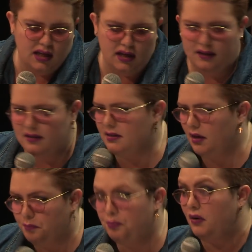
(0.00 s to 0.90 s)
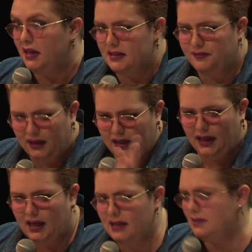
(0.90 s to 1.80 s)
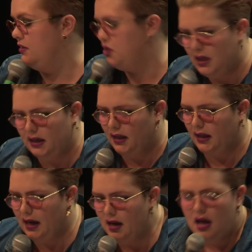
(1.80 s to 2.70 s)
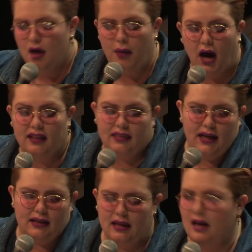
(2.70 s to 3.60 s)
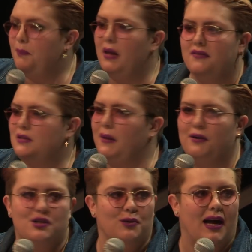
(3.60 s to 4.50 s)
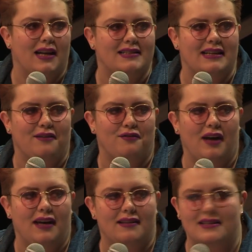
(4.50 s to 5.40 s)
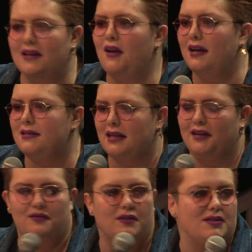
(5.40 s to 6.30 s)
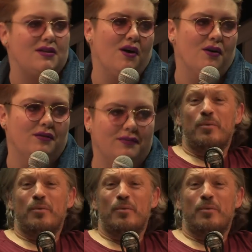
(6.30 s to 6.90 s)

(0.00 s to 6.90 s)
you know there's no priest fiddling kids and shit like that but i think that a bit of spirituality and faith is a nice thing for the yeah. soul